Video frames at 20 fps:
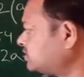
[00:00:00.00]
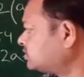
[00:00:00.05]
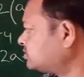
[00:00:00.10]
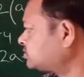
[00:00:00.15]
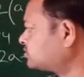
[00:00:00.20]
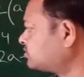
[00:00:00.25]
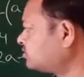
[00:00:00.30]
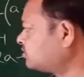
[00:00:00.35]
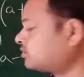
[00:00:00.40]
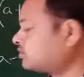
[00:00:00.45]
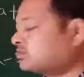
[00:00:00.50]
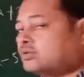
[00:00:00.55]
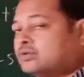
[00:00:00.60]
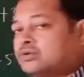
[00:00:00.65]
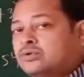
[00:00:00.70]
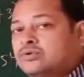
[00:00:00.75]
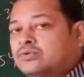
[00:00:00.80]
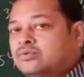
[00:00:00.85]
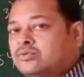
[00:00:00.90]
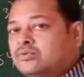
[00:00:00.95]

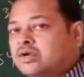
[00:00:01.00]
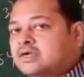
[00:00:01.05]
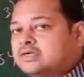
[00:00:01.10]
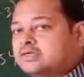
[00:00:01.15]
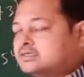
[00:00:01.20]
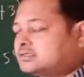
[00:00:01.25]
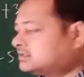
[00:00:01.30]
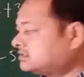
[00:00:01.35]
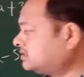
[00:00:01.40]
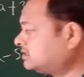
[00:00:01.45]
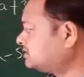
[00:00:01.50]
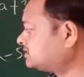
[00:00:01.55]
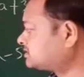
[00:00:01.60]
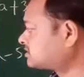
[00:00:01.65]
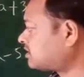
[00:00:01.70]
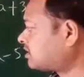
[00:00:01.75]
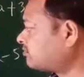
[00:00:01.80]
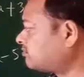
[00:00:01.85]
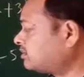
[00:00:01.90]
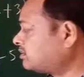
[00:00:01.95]
So what
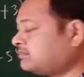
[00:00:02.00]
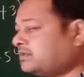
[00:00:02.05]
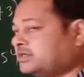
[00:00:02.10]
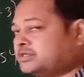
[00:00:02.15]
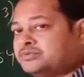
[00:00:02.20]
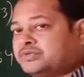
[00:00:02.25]
is common